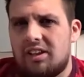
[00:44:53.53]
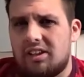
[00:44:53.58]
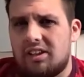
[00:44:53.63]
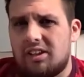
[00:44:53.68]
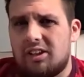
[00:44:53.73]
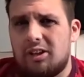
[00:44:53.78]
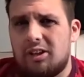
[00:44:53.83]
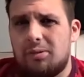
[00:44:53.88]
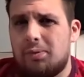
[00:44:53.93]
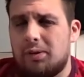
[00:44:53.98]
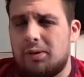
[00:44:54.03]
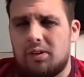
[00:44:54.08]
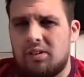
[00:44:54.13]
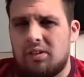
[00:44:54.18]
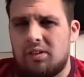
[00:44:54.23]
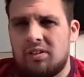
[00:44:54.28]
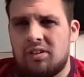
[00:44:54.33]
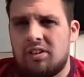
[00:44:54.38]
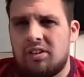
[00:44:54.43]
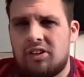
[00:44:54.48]
I could be
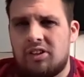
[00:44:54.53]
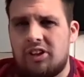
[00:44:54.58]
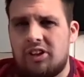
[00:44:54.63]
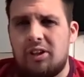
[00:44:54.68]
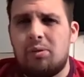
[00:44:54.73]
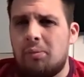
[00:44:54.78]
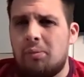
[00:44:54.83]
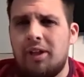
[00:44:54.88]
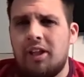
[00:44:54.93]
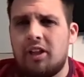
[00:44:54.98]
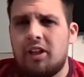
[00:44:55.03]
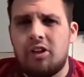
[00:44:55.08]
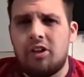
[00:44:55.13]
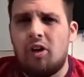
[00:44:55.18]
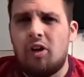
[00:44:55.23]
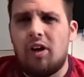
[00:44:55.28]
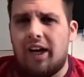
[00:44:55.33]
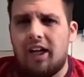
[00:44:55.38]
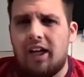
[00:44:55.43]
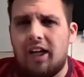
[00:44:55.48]
wrong. See what I mean? They're
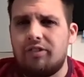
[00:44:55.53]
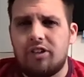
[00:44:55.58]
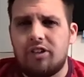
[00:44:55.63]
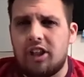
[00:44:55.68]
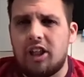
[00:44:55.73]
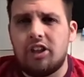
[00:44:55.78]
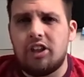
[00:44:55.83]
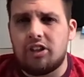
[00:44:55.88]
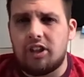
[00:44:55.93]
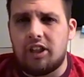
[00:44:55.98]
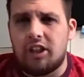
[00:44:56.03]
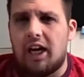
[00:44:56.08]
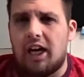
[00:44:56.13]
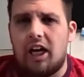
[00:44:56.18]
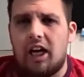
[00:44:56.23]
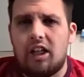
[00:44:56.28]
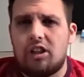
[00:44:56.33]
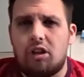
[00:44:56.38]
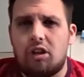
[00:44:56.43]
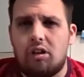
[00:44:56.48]
not advertised like,
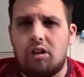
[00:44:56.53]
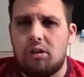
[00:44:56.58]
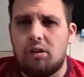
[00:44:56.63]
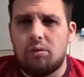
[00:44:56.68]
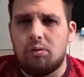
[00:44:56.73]
at all.